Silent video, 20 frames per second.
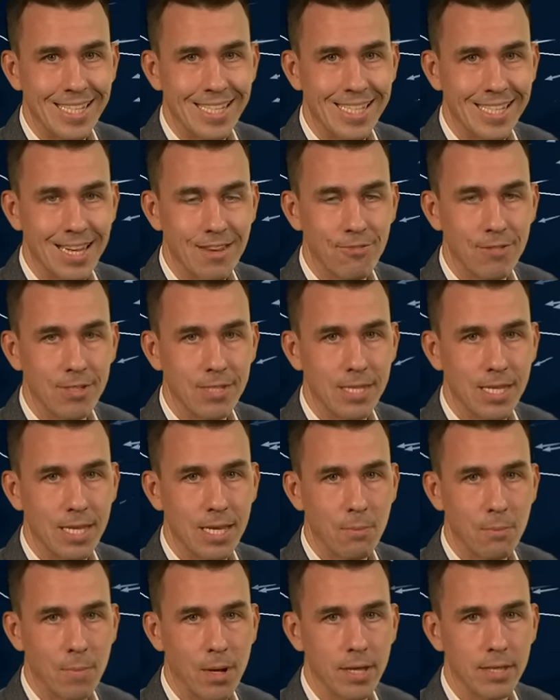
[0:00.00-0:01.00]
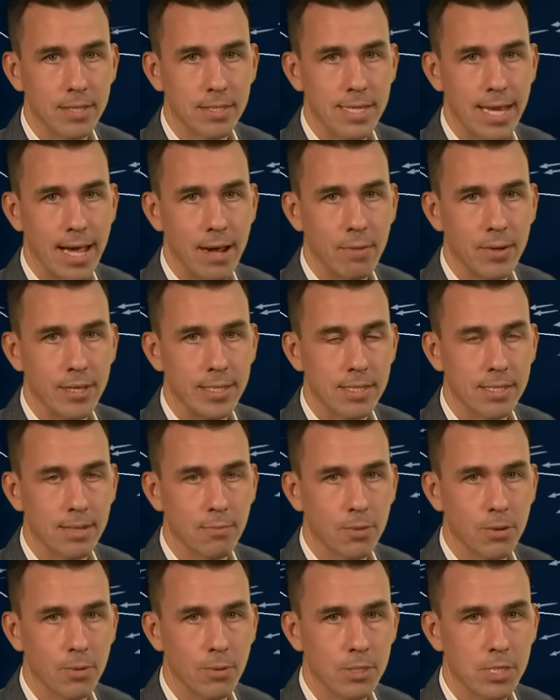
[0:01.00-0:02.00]
70 miles an hour in
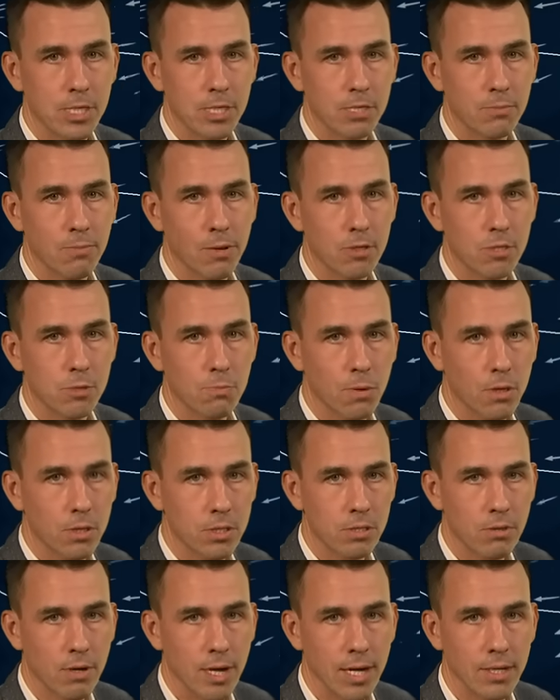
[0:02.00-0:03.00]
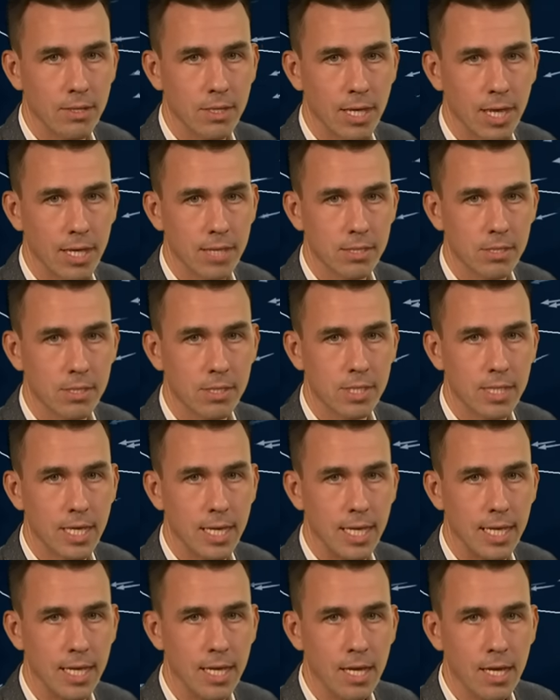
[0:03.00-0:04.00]
some of the most exposed spots around the Isles of
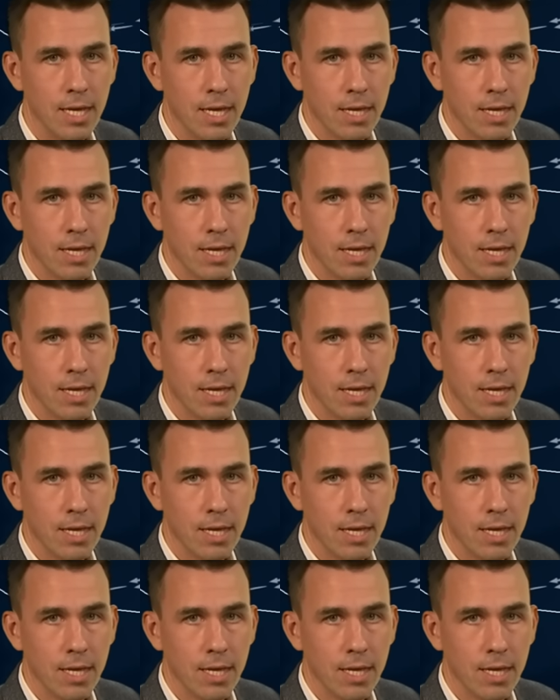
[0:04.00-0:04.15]
Scilly,